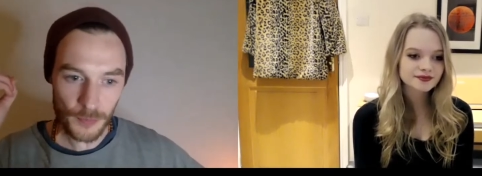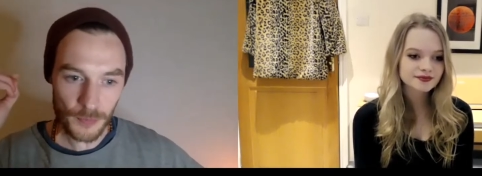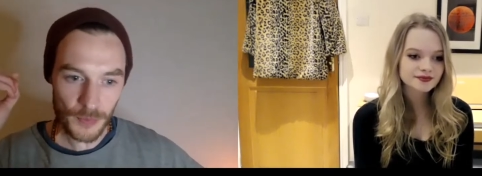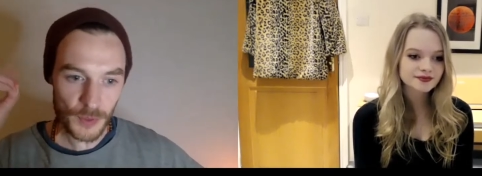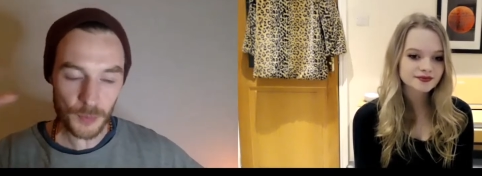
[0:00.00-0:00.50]

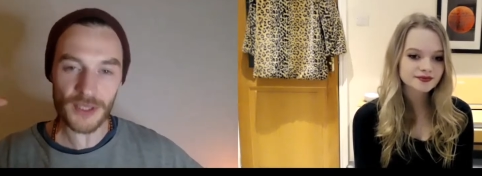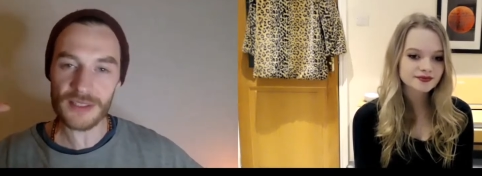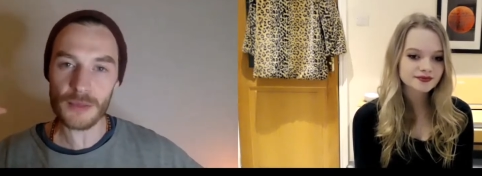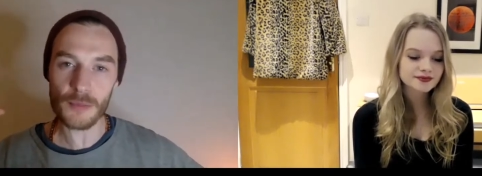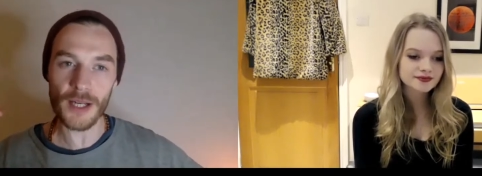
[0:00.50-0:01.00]
Speaker 1: springs
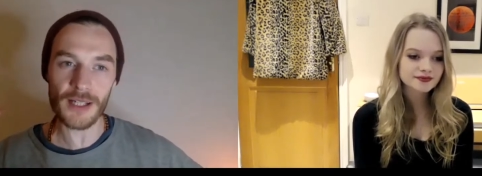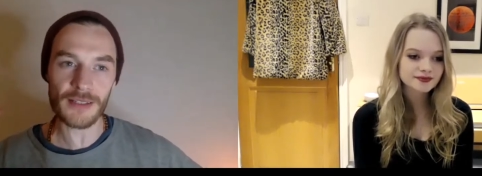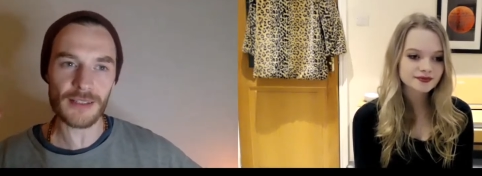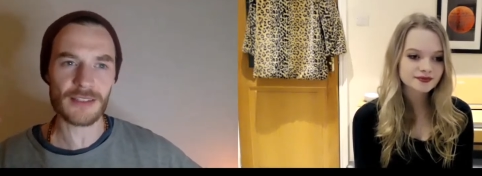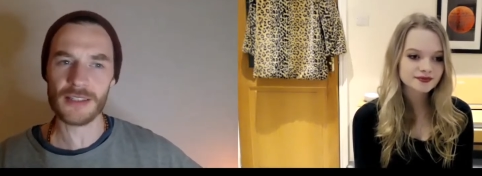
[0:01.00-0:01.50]
to mind
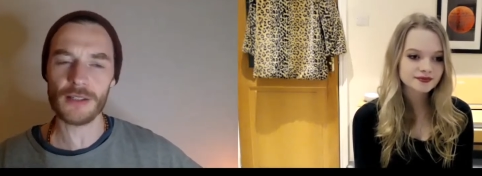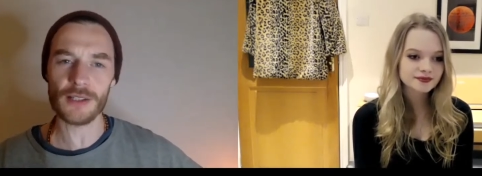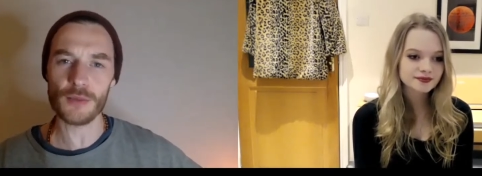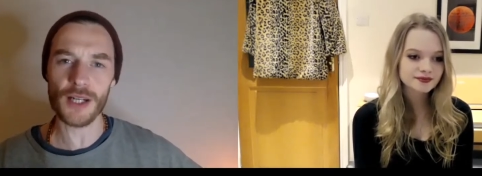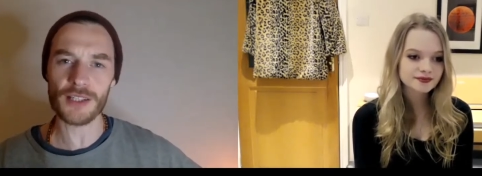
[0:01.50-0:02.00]
is totally
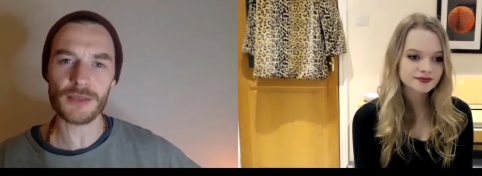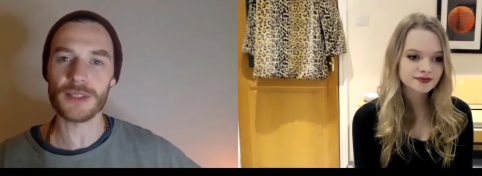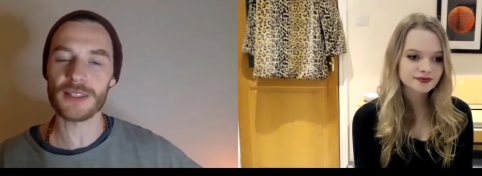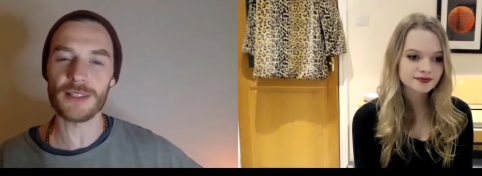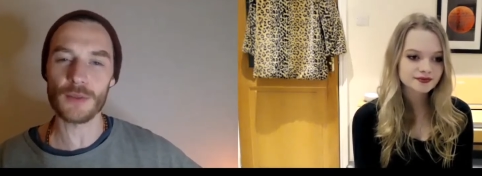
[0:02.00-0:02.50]
random. I
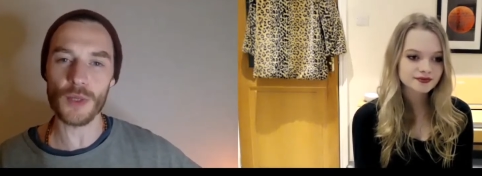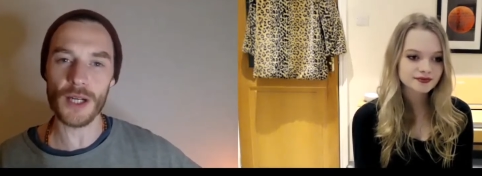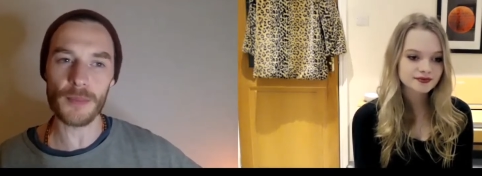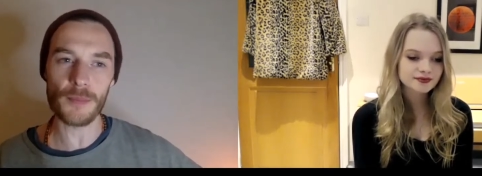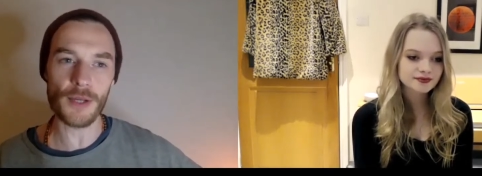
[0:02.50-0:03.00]
don't know
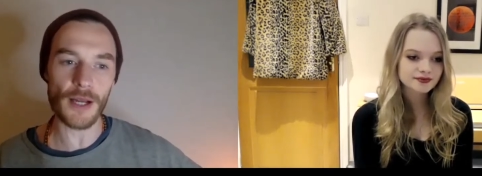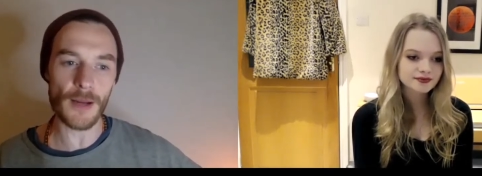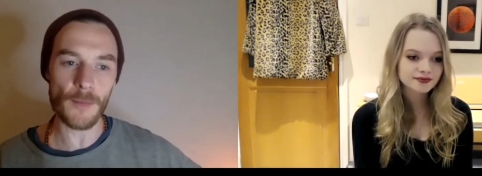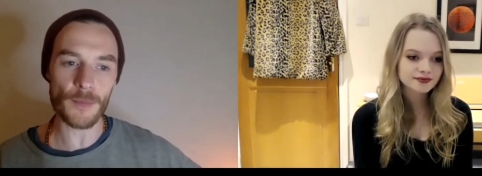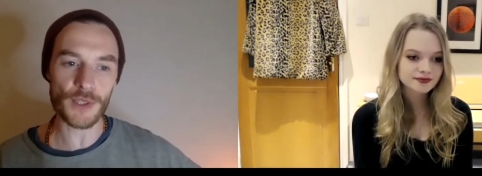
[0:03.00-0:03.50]
why, but
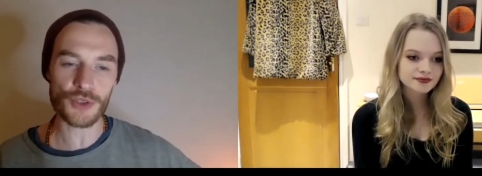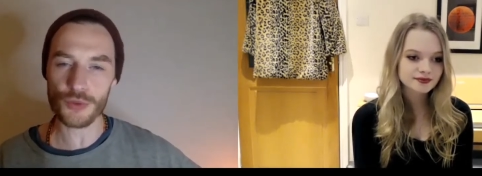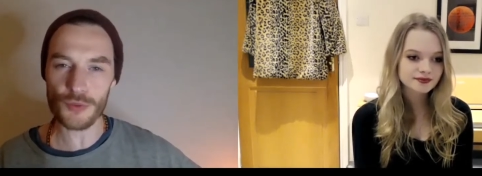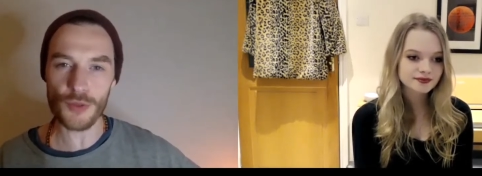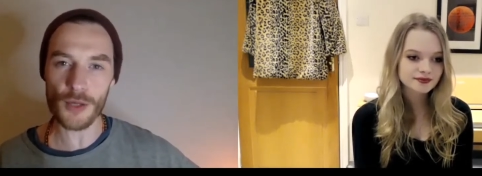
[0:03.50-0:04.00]
um,
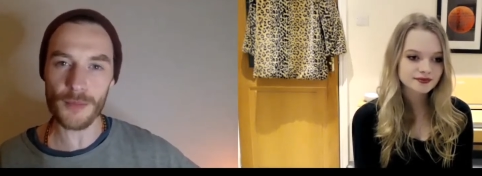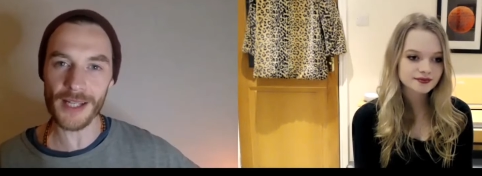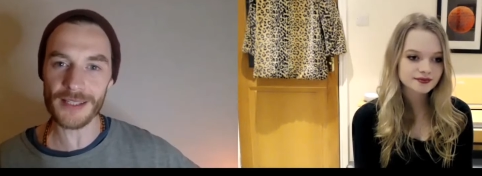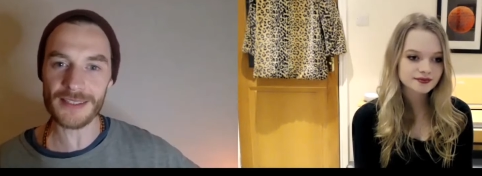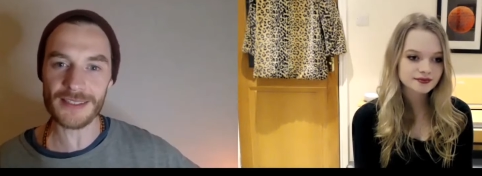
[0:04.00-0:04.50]
True
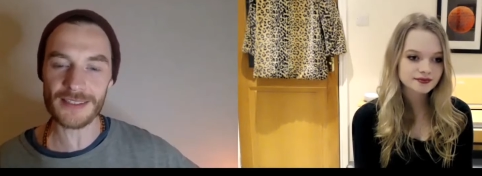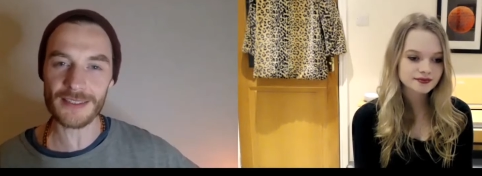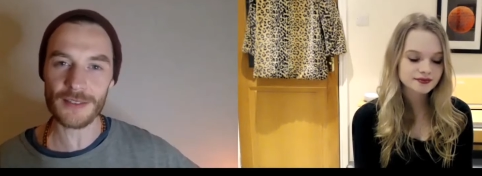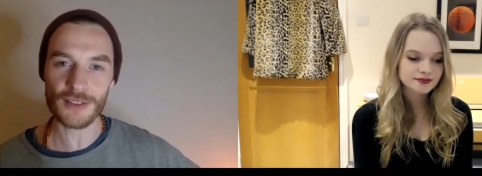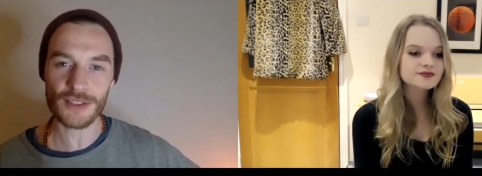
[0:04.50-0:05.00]
Romance.
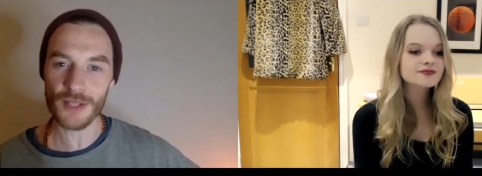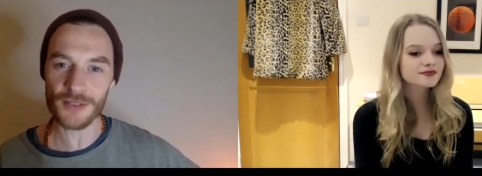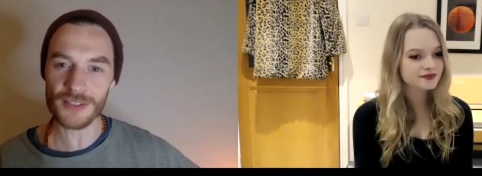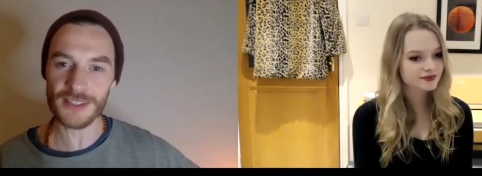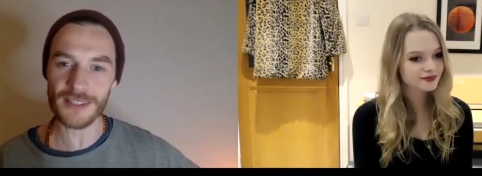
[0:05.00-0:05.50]
Did you ever
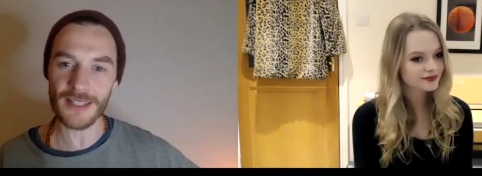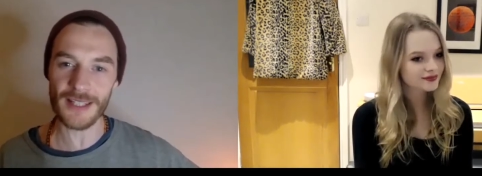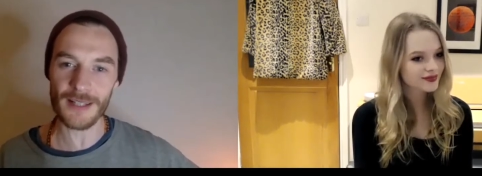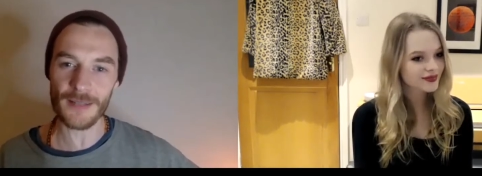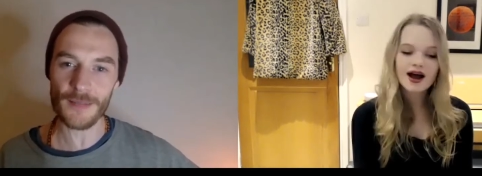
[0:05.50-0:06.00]
see
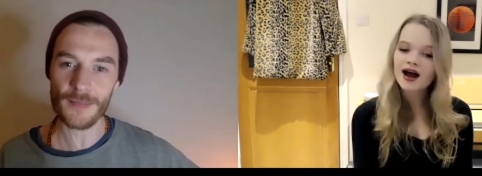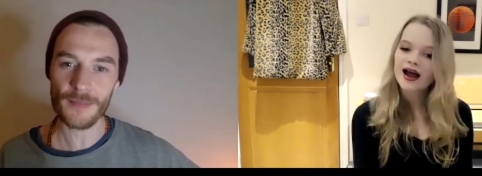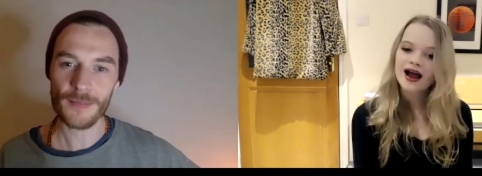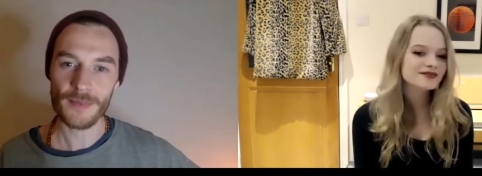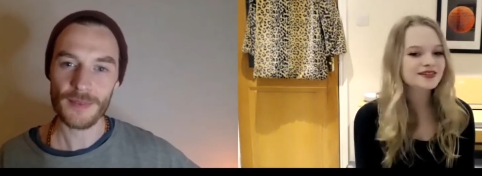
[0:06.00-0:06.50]
that?
Speaker 2: I
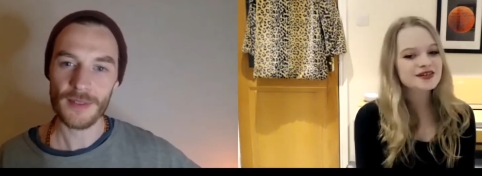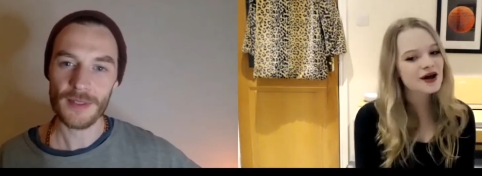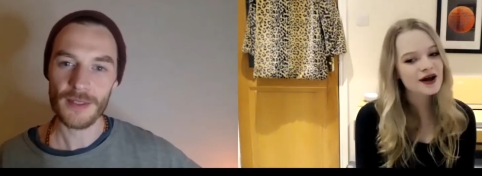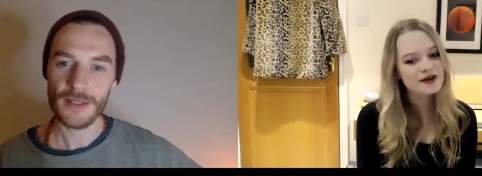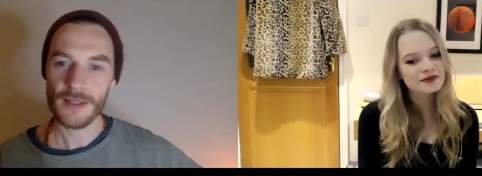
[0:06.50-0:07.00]
haven't.
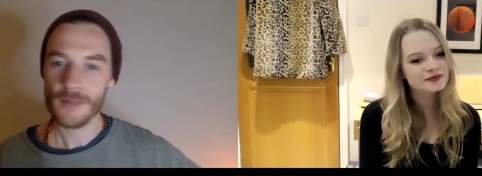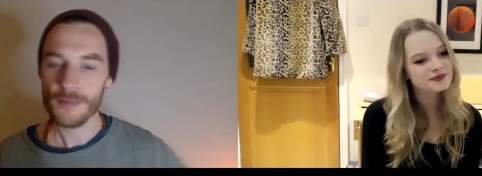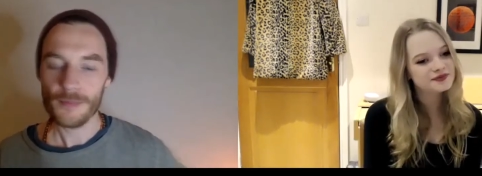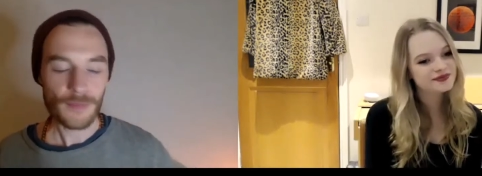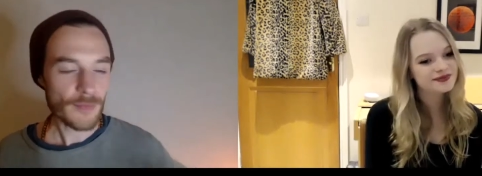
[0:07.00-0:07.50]
No.
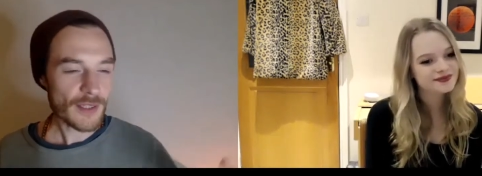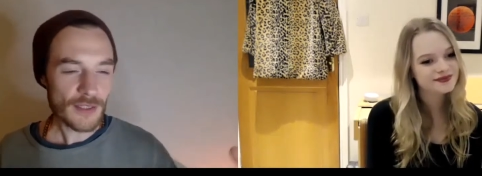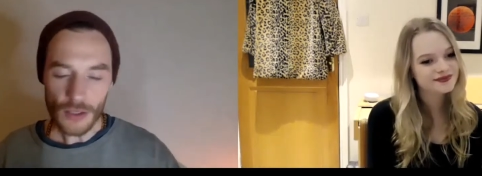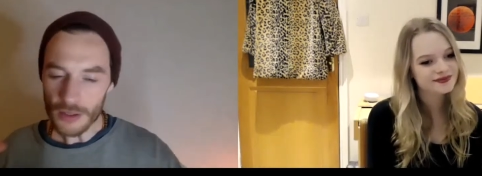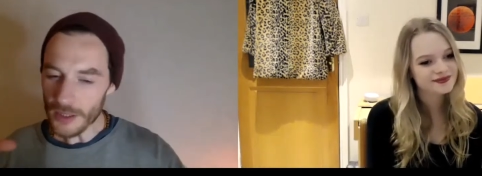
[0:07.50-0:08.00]
Speaker 1: It's
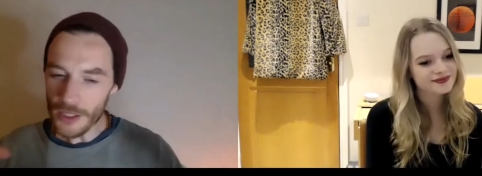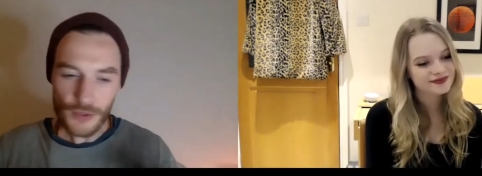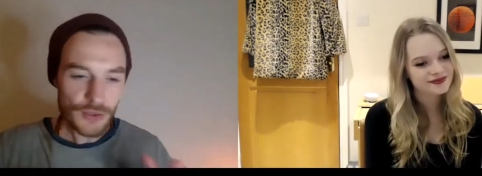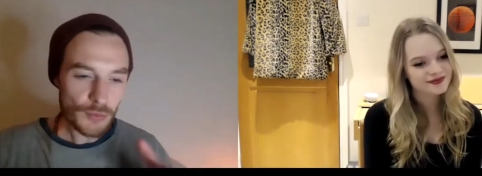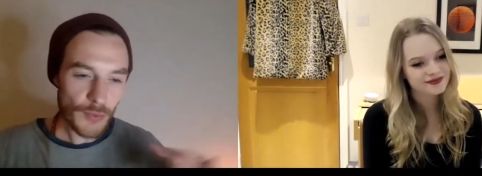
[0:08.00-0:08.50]
got
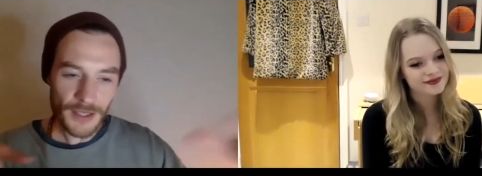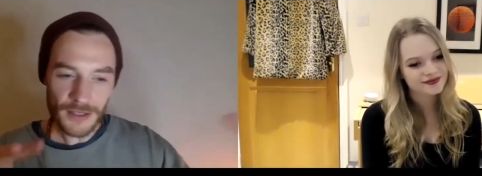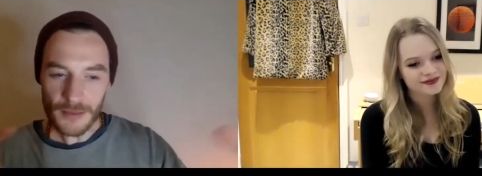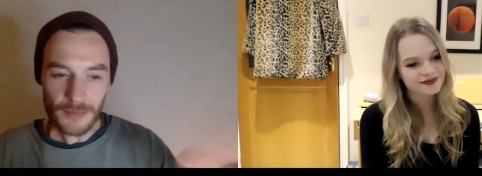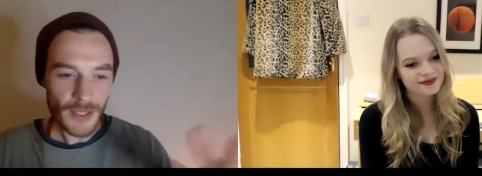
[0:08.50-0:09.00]
loads of
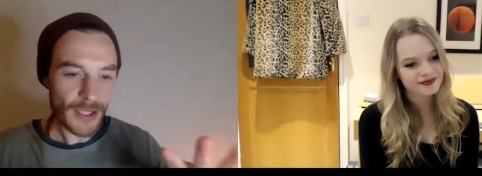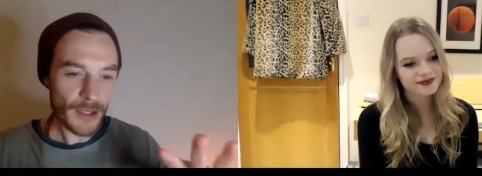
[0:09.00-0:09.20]
random like